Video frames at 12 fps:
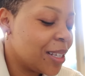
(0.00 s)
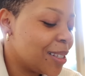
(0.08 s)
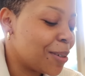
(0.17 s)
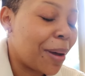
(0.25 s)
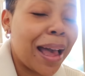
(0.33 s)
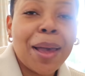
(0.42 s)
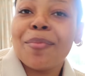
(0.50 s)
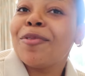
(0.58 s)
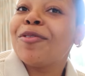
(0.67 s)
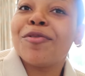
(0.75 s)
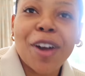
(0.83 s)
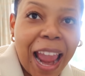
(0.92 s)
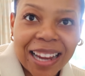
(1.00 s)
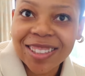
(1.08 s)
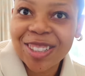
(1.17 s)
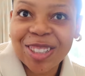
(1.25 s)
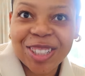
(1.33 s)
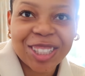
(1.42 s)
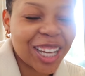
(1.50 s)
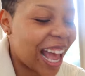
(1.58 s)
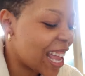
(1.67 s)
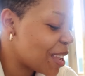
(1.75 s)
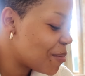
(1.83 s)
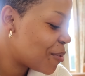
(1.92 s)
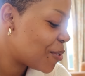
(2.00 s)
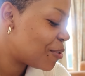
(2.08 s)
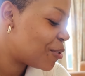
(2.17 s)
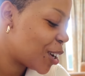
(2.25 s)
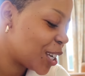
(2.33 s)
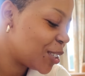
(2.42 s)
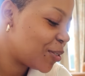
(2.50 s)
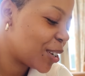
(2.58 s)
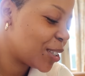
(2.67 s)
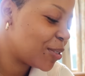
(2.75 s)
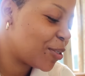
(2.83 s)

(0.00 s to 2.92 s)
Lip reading: So I am fresh. I am fresh, fresh,